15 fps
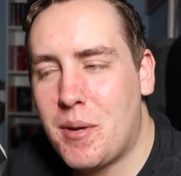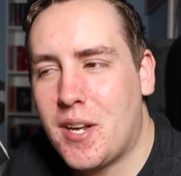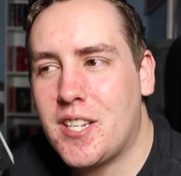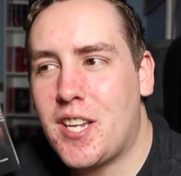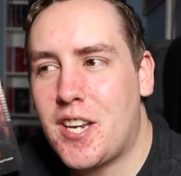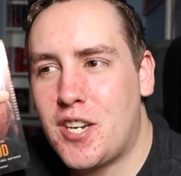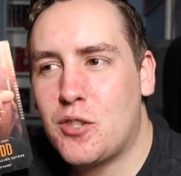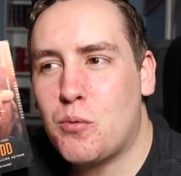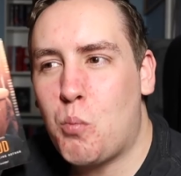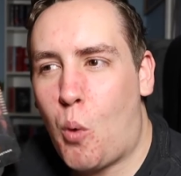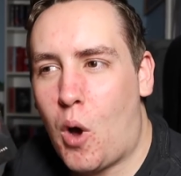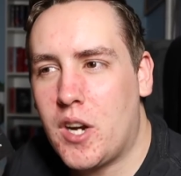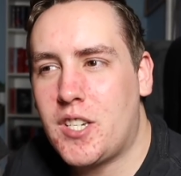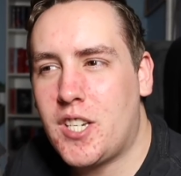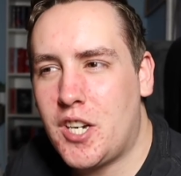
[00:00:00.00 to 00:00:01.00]
because I just
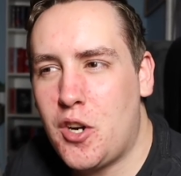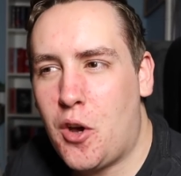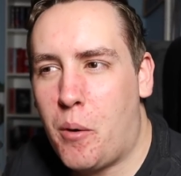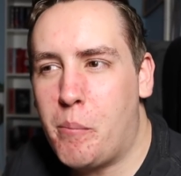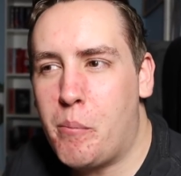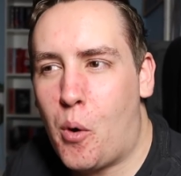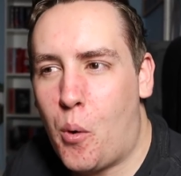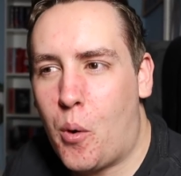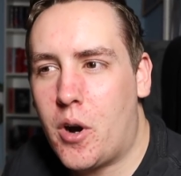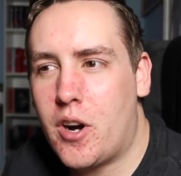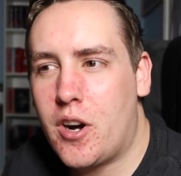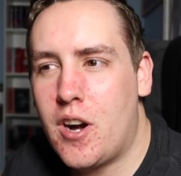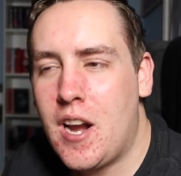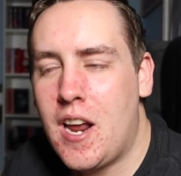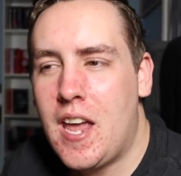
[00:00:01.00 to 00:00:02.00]
want to know
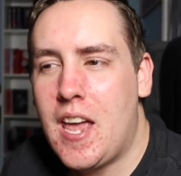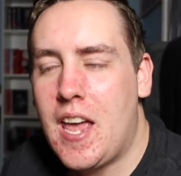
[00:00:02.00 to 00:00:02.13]
more.